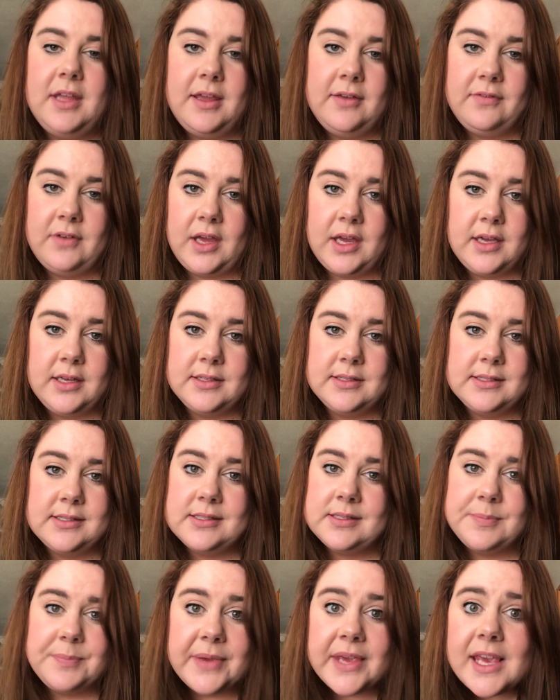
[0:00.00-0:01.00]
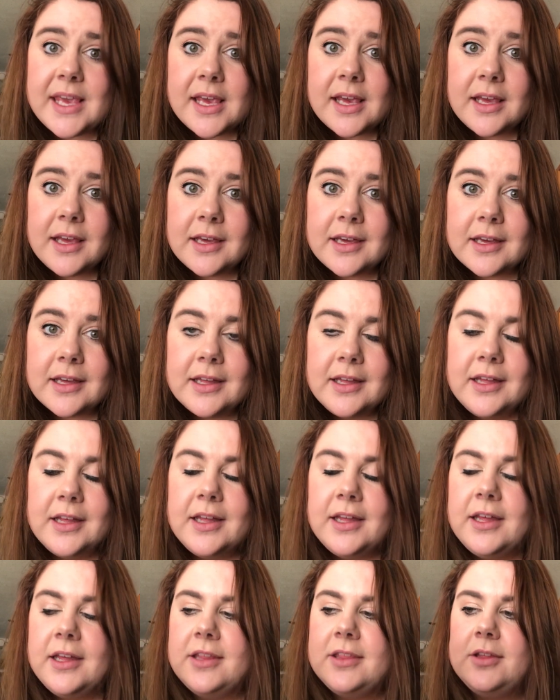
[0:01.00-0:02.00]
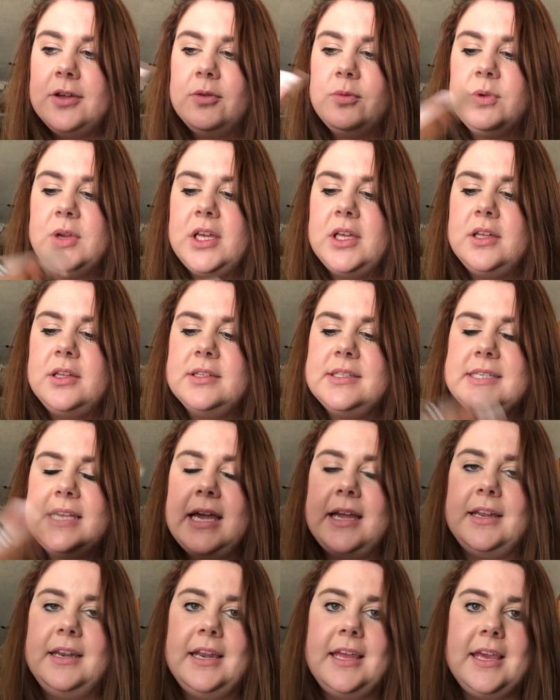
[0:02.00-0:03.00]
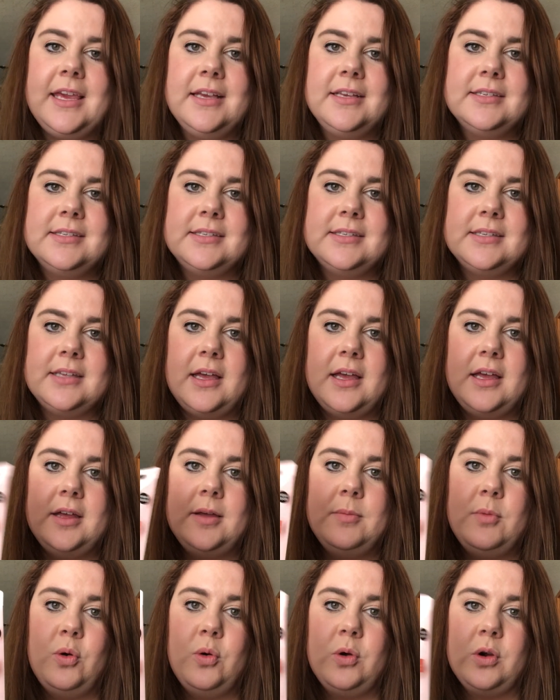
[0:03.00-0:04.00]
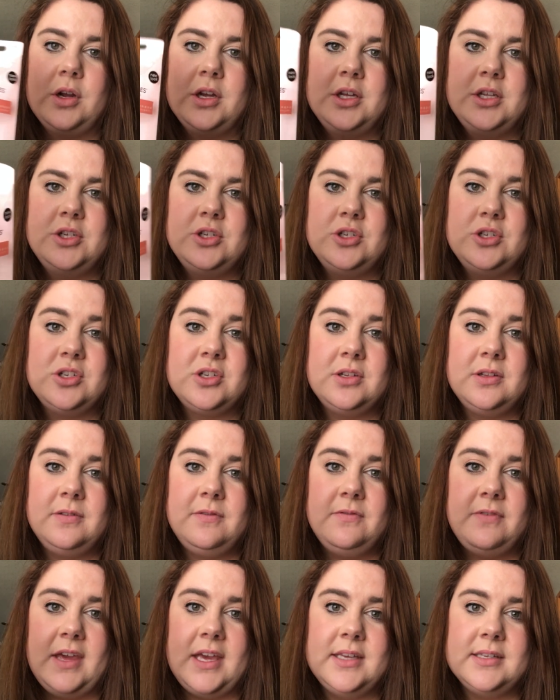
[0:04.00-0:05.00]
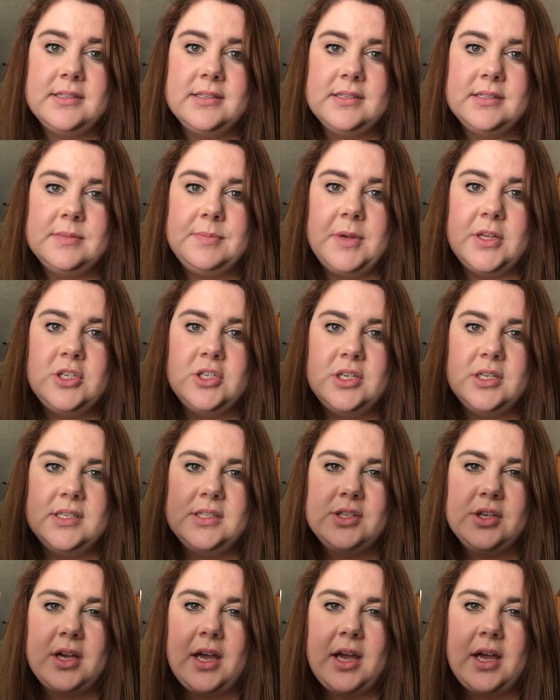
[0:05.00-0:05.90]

if I could speak, the Real Techniques orange face sponges.